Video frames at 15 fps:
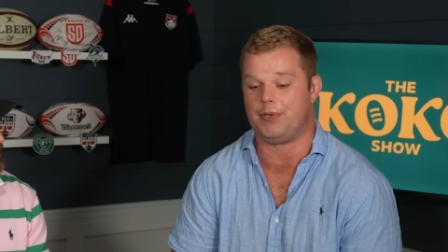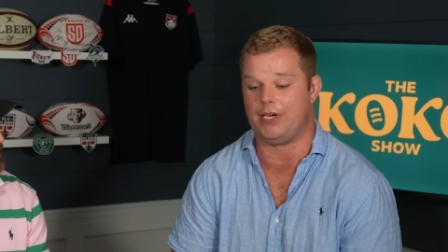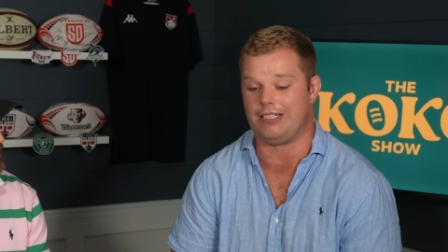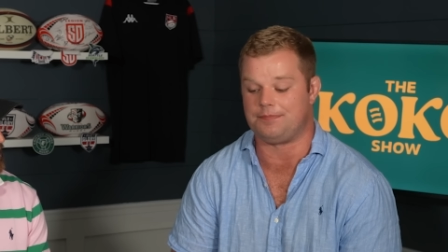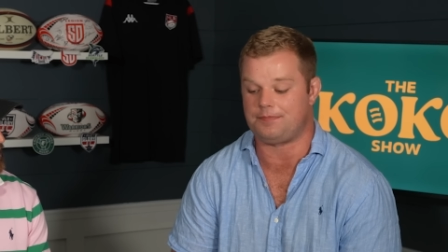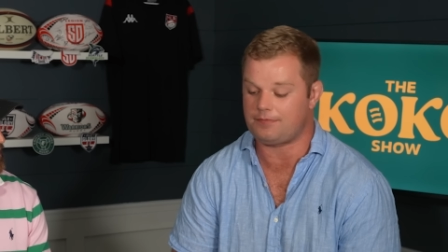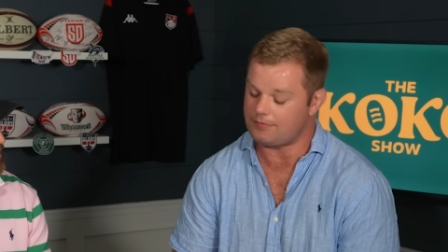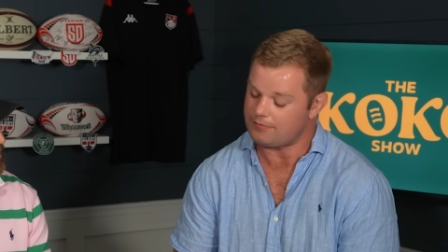
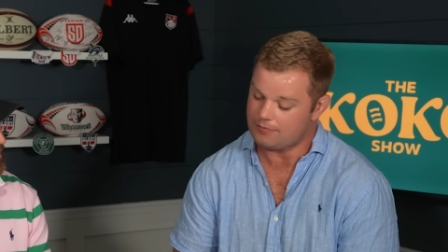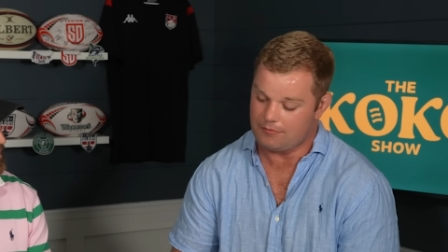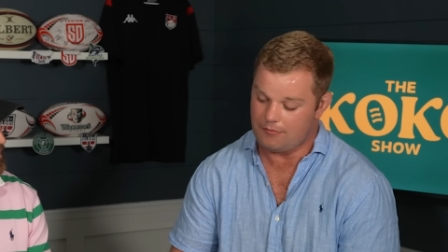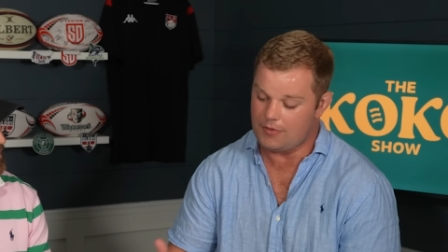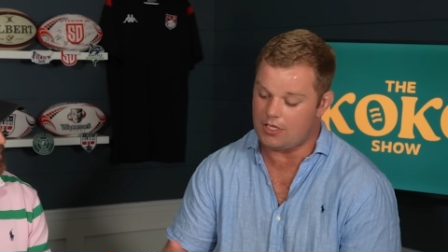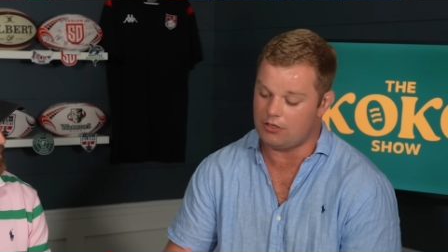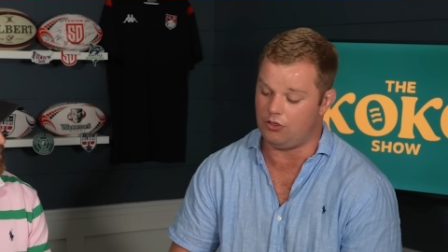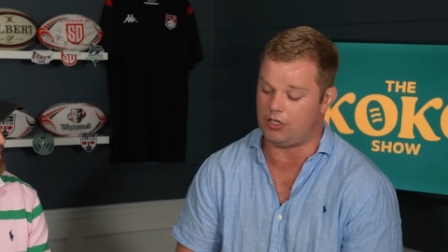But
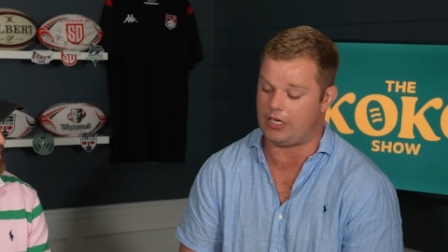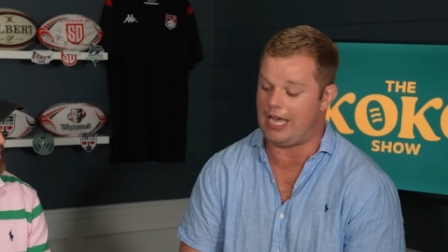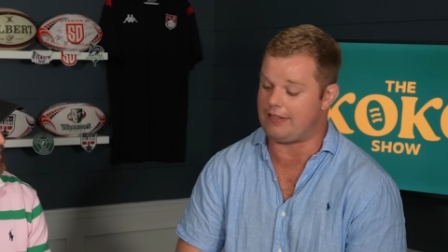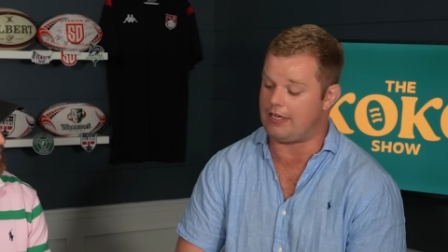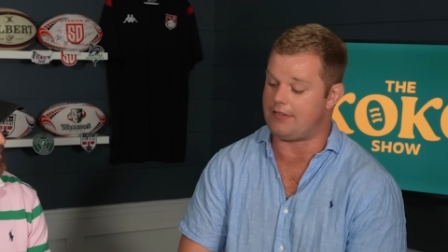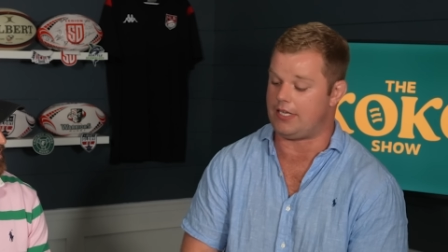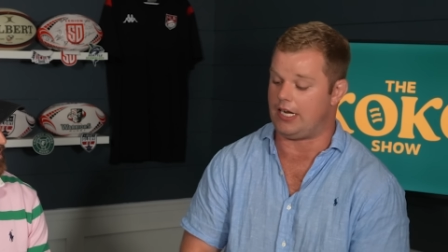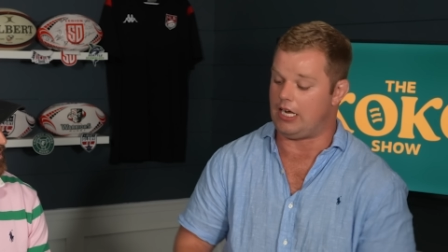look, as
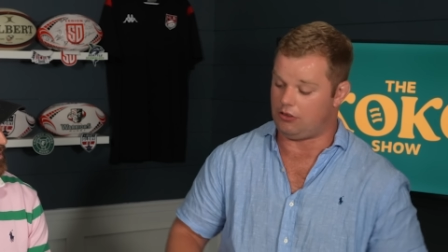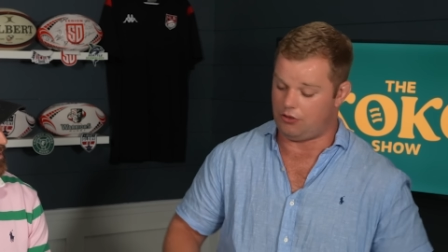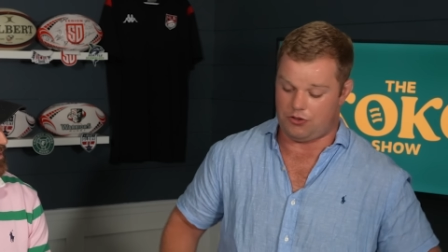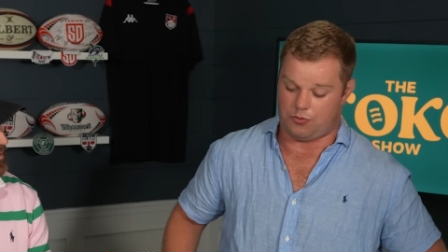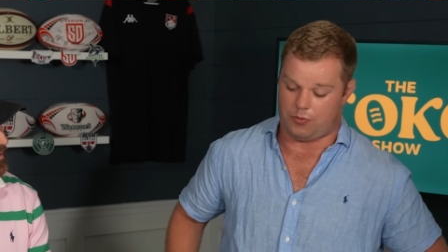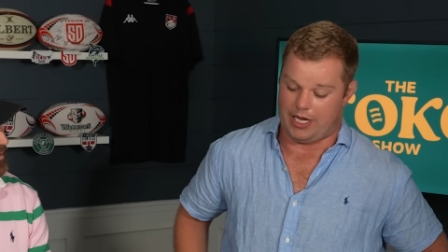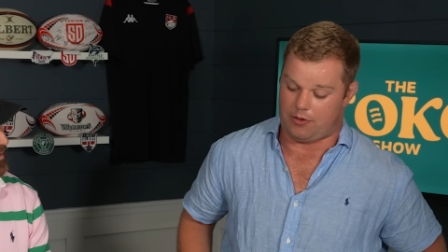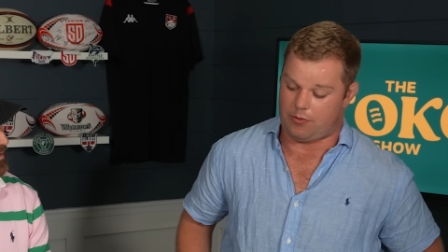I said, I
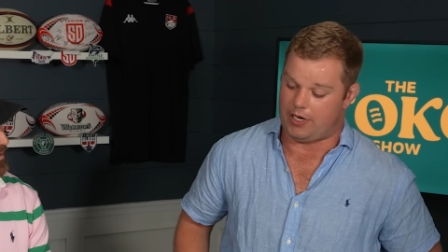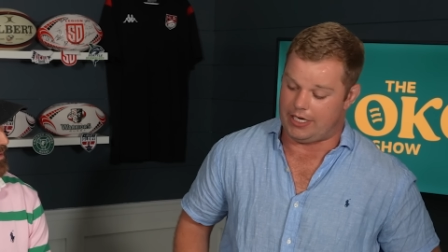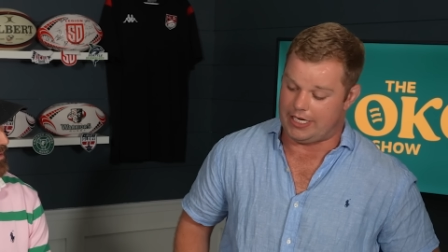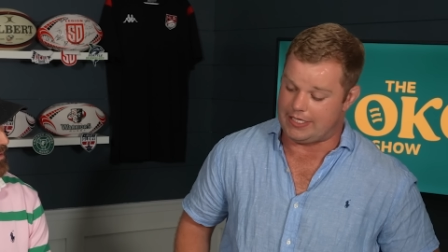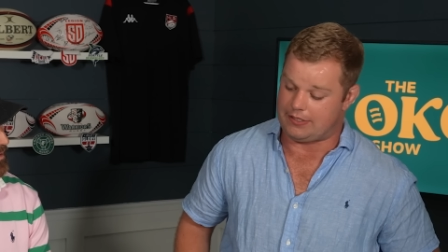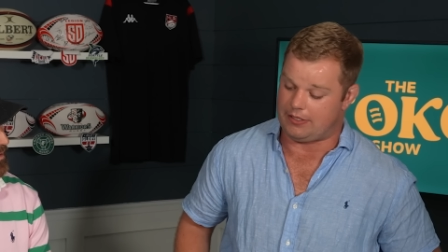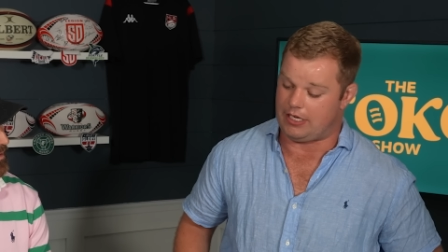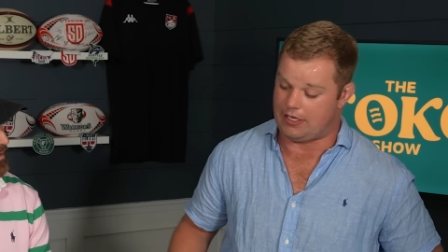lose weight quite easily.